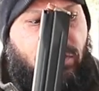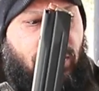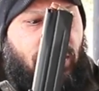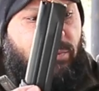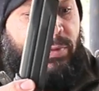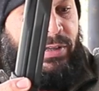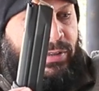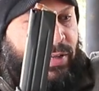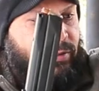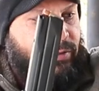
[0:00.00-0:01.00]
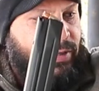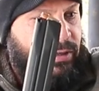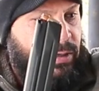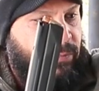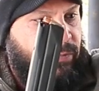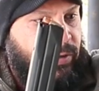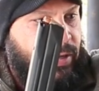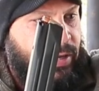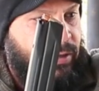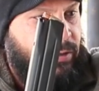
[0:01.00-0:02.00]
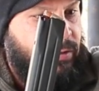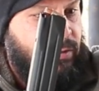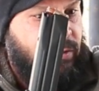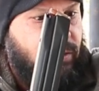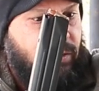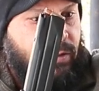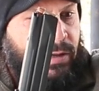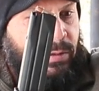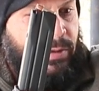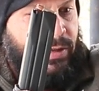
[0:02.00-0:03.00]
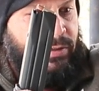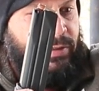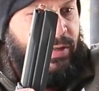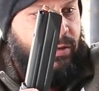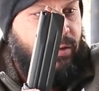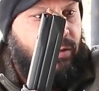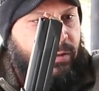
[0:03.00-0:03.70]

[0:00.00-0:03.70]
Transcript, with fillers: Okay, let me get that to stand up if I can. Come on, stay there.